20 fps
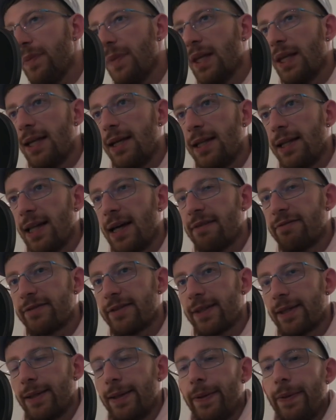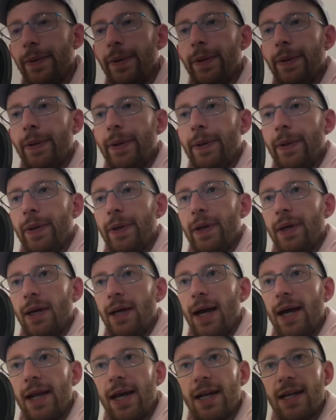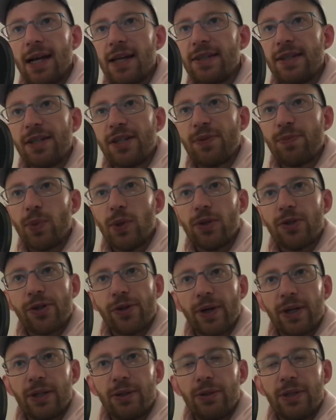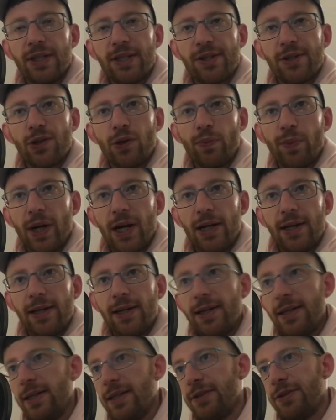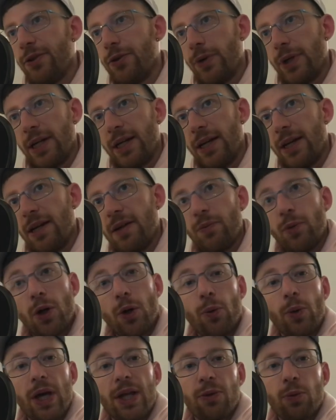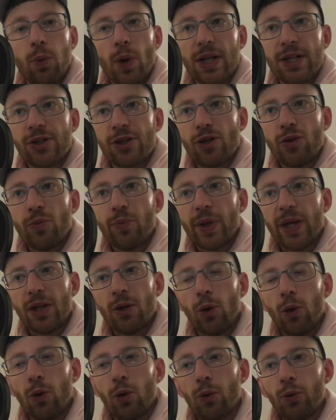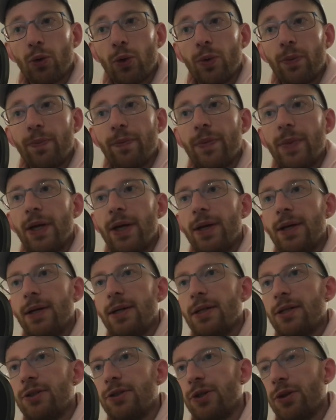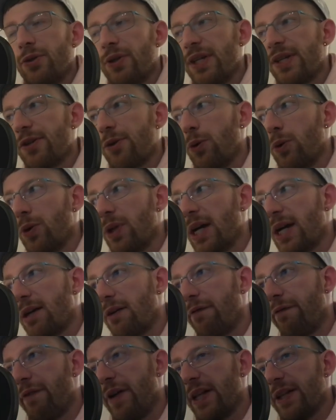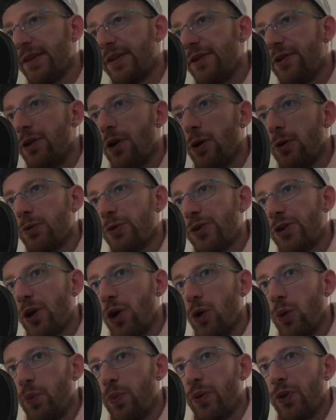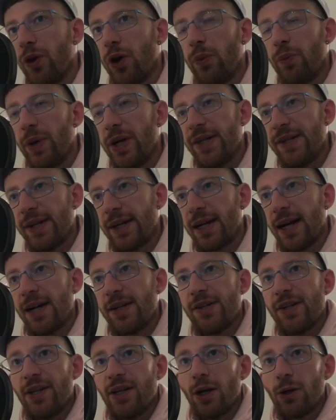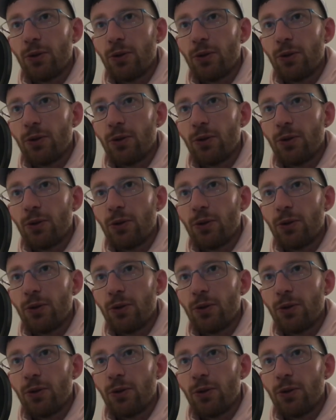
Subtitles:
He left. And I got his spoon so I could eat soup and I didn't need to drink it anymore. We had one soup in the whole room. So this whole lack of funds, no soap, no basic hygiene, no